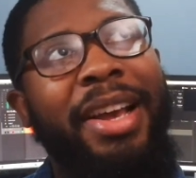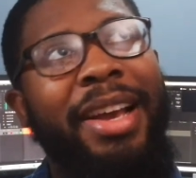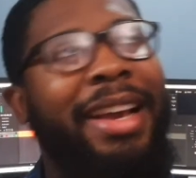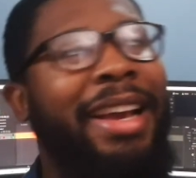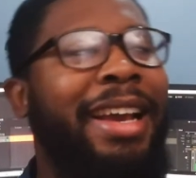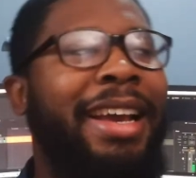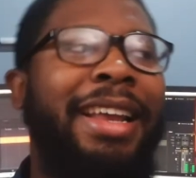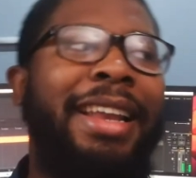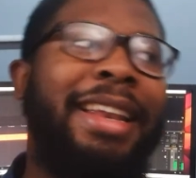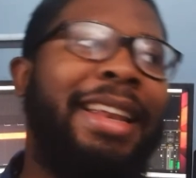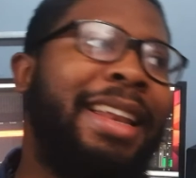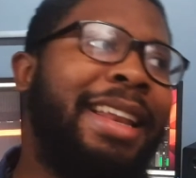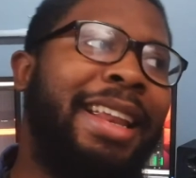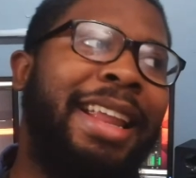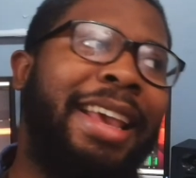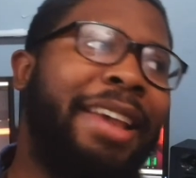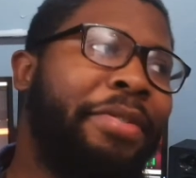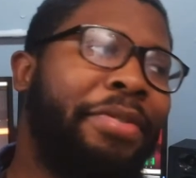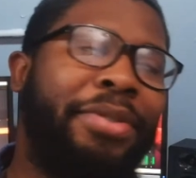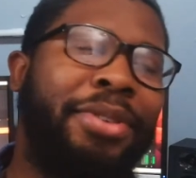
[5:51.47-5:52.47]
and
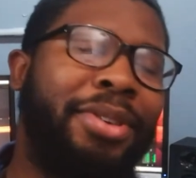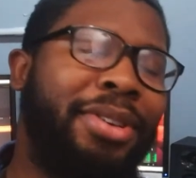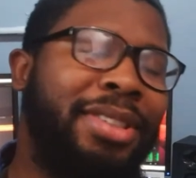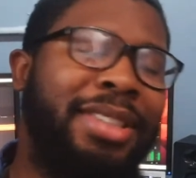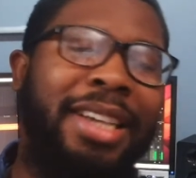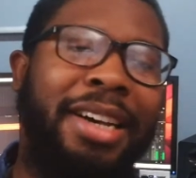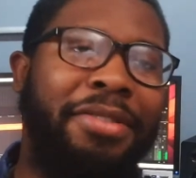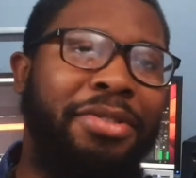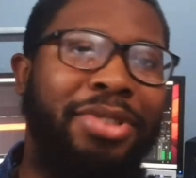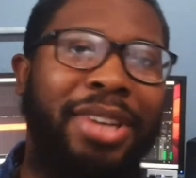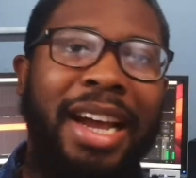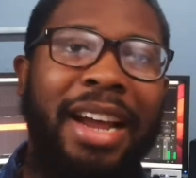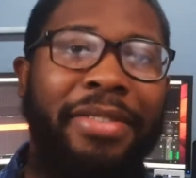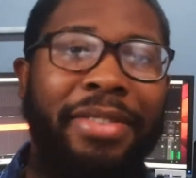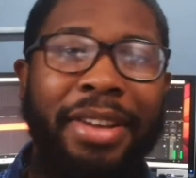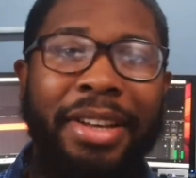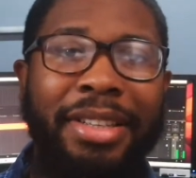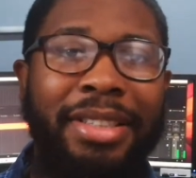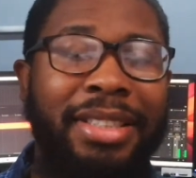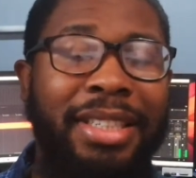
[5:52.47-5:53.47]
if your
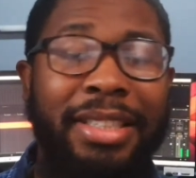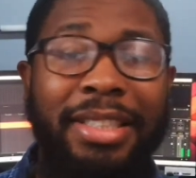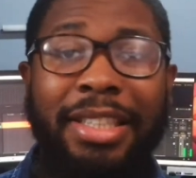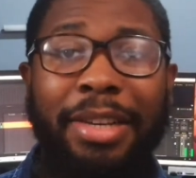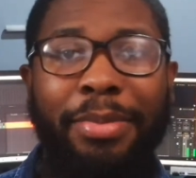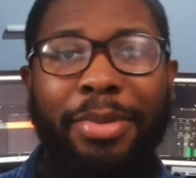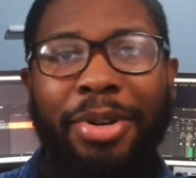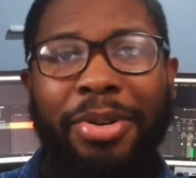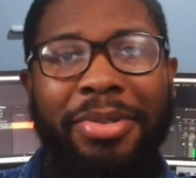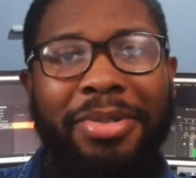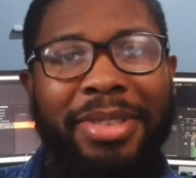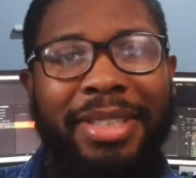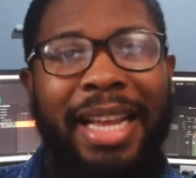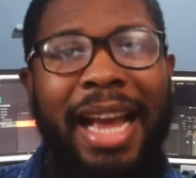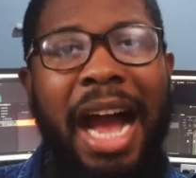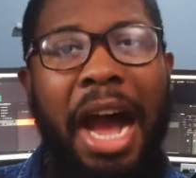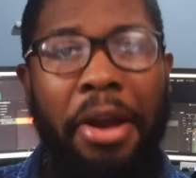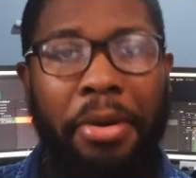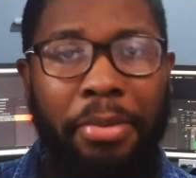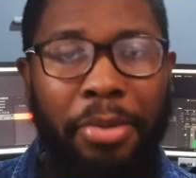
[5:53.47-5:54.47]
self-driving system goes
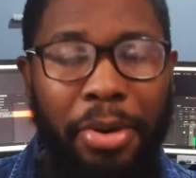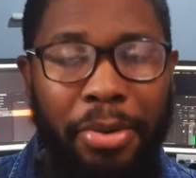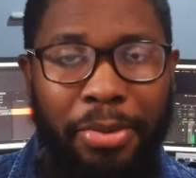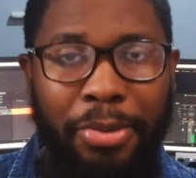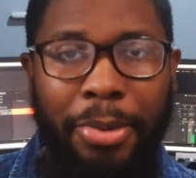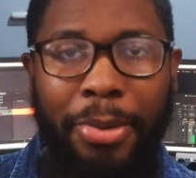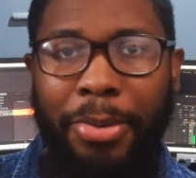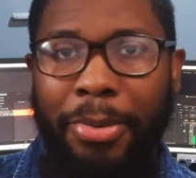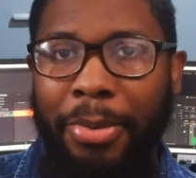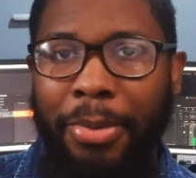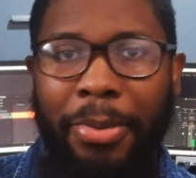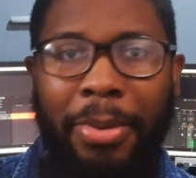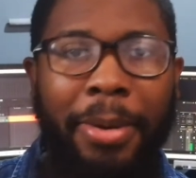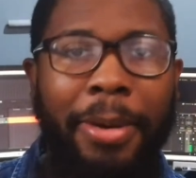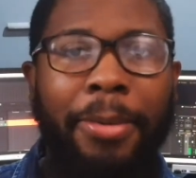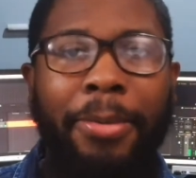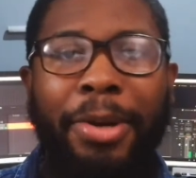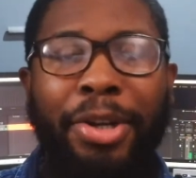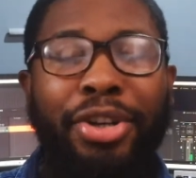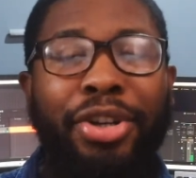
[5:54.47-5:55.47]
down, well,
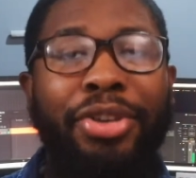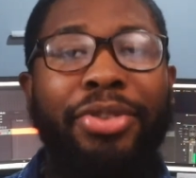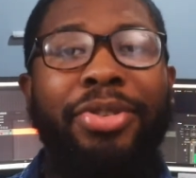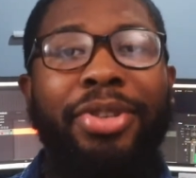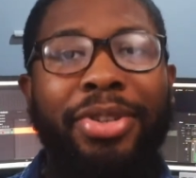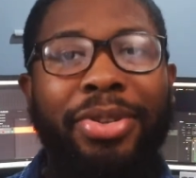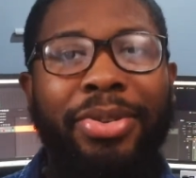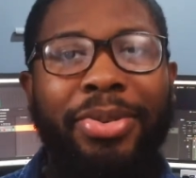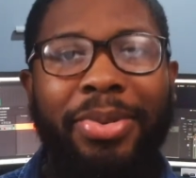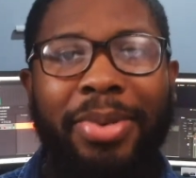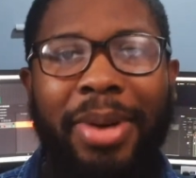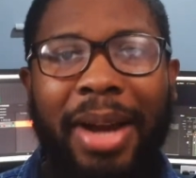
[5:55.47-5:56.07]
what do you do?